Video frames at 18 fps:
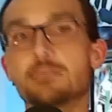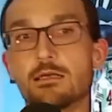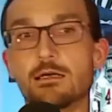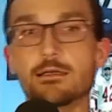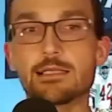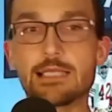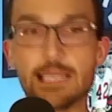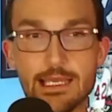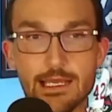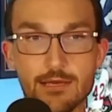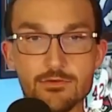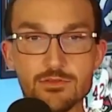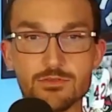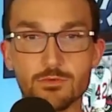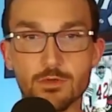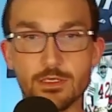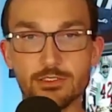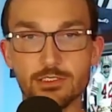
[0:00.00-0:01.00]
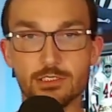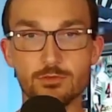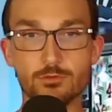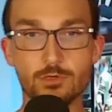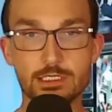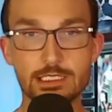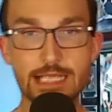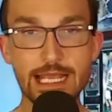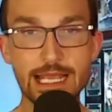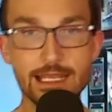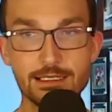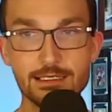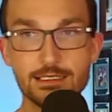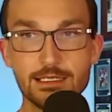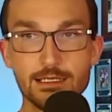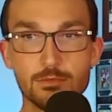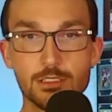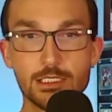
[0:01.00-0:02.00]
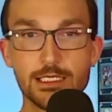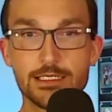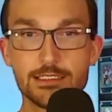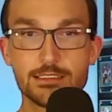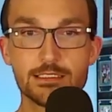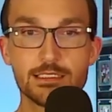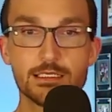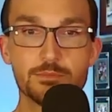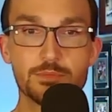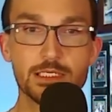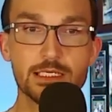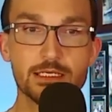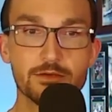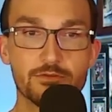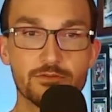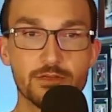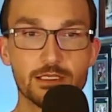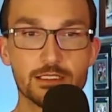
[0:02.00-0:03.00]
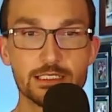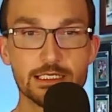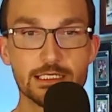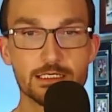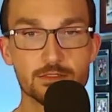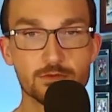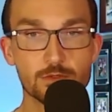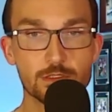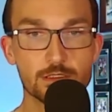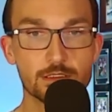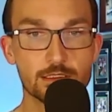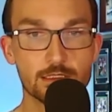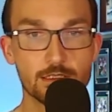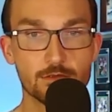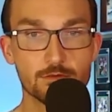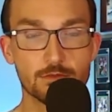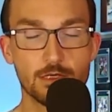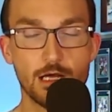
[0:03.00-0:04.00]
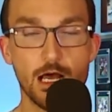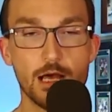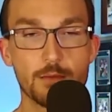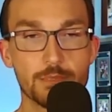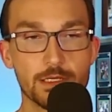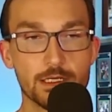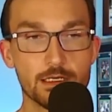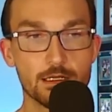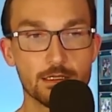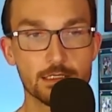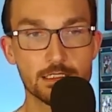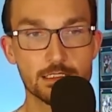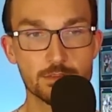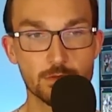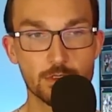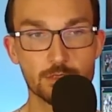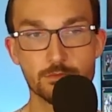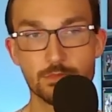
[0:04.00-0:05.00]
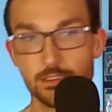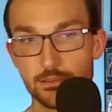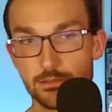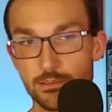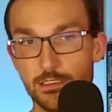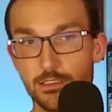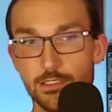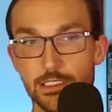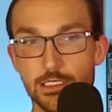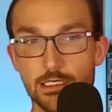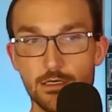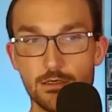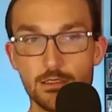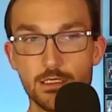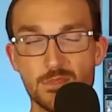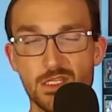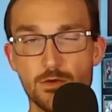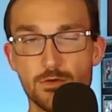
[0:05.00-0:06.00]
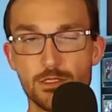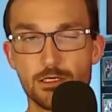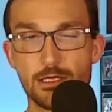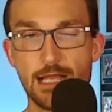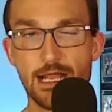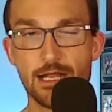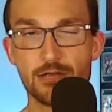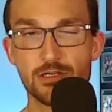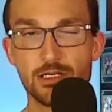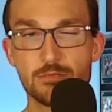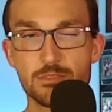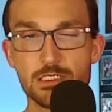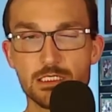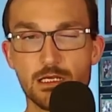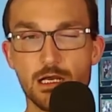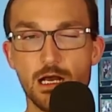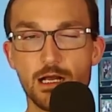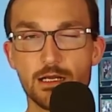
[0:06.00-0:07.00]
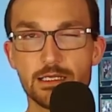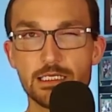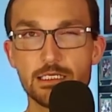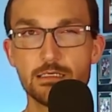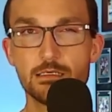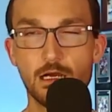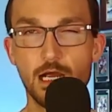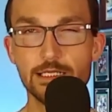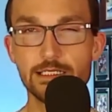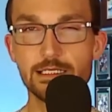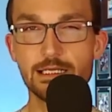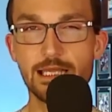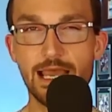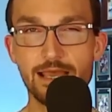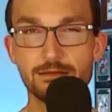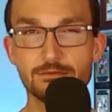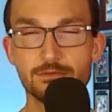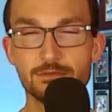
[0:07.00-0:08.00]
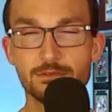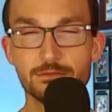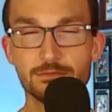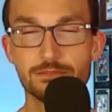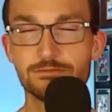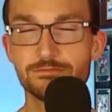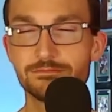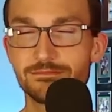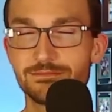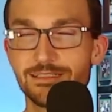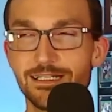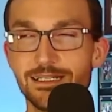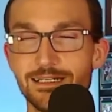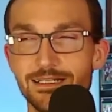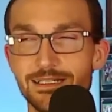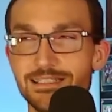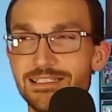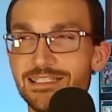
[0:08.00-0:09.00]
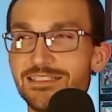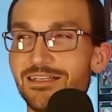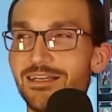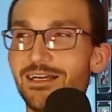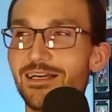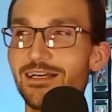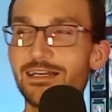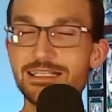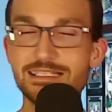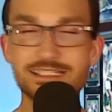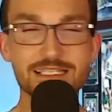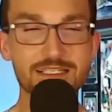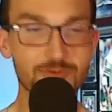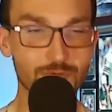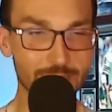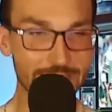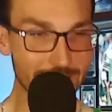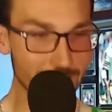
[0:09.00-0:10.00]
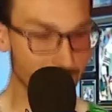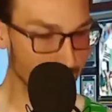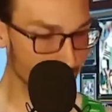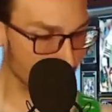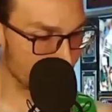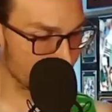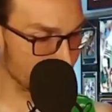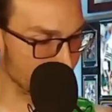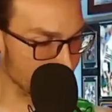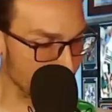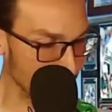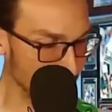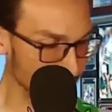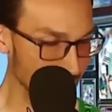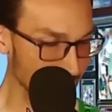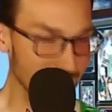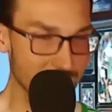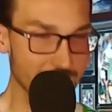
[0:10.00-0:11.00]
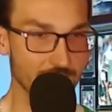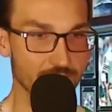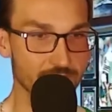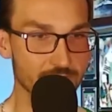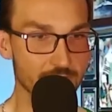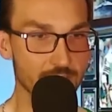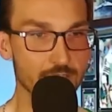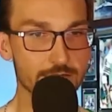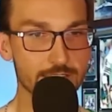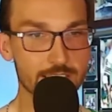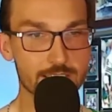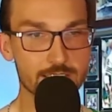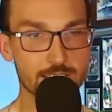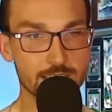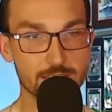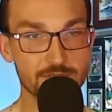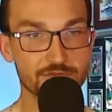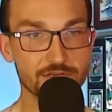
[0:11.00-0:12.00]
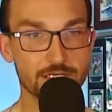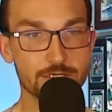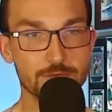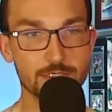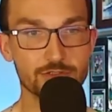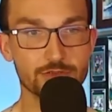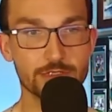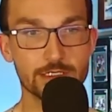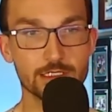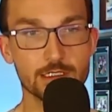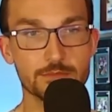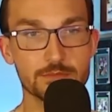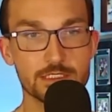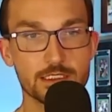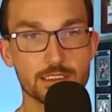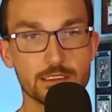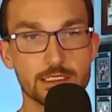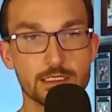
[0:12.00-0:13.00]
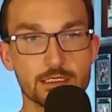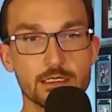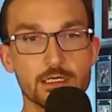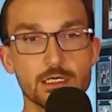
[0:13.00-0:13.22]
Okay, I was wondering where the NAACP affiliate would, you know, hop in on this one, but there you go. Yo, and their acronym is COCKY. Are you... Is this real? I gotta pinch myself. No, it's very much real. I'm still here.